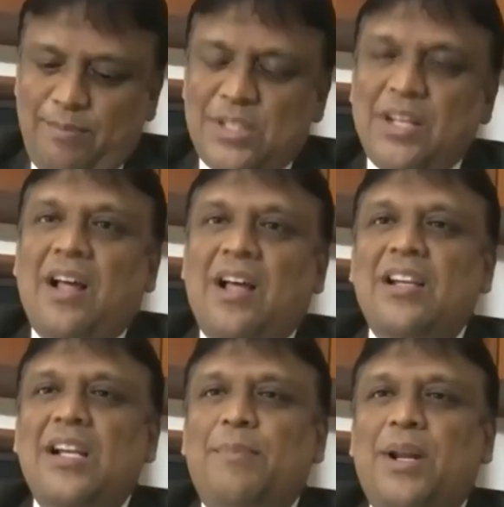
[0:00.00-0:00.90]
mr
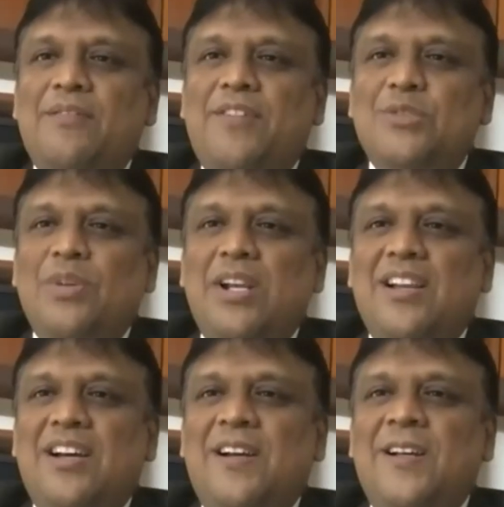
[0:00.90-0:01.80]
anil bharadwaj will
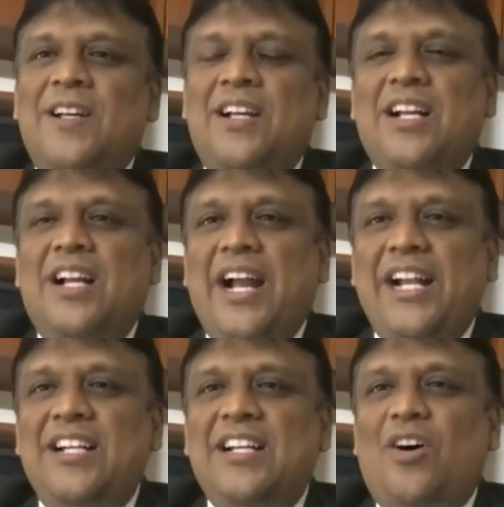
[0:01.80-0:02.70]
uh,
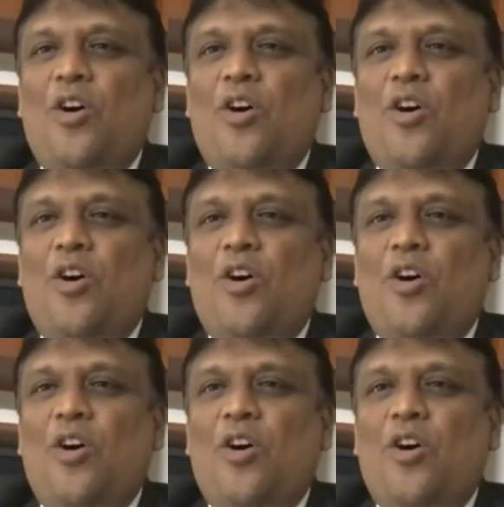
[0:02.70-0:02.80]
guide